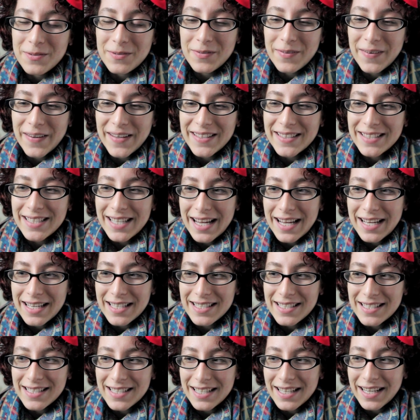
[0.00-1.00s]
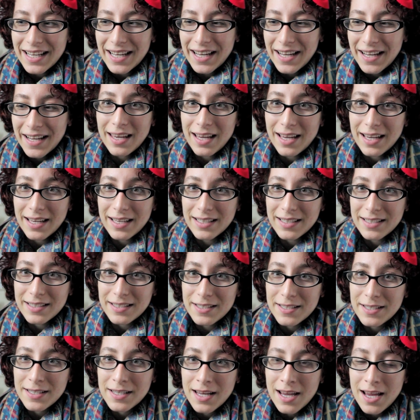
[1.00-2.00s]
fantastic,
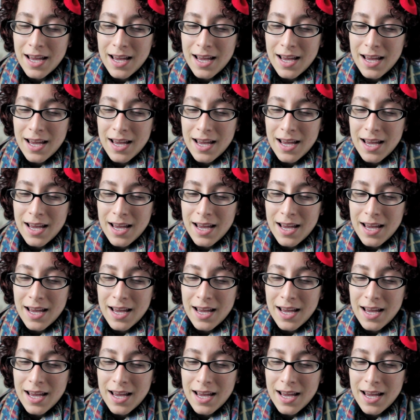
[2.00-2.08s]
and